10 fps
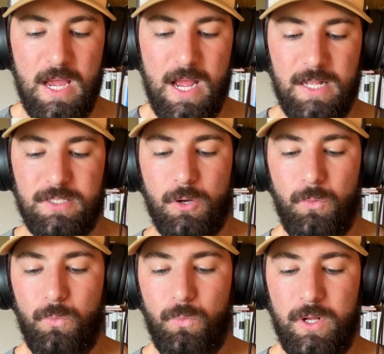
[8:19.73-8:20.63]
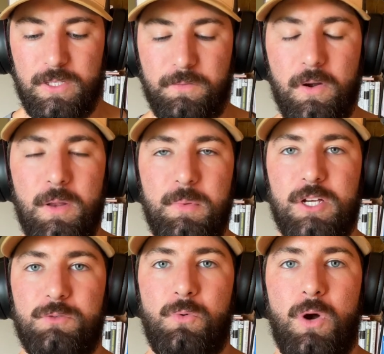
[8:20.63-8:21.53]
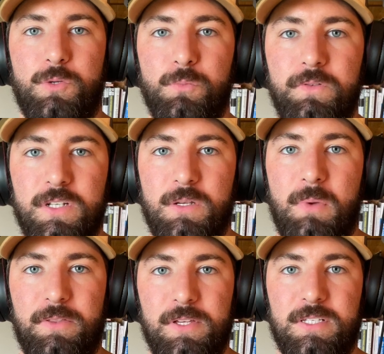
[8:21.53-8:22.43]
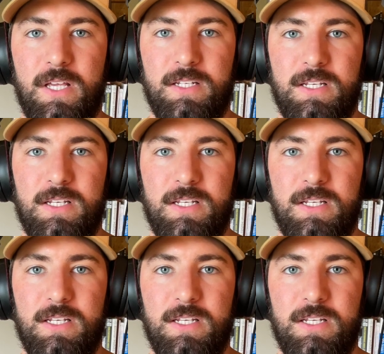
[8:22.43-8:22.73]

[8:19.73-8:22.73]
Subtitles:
And so it's funny because we watch movies about these things,